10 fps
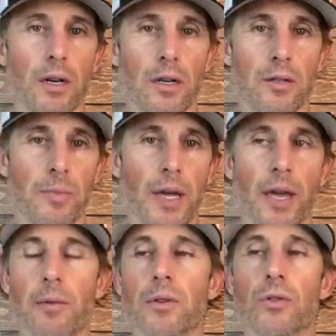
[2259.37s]
is being
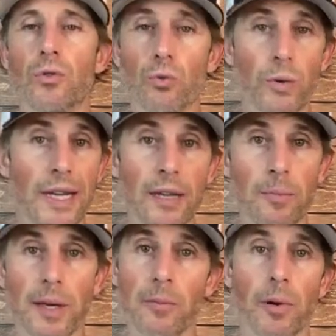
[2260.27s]
able to read
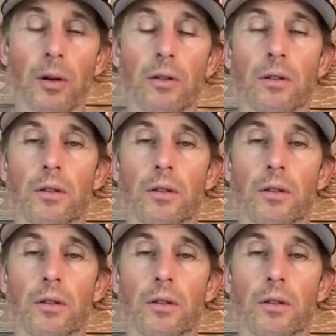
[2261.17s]
people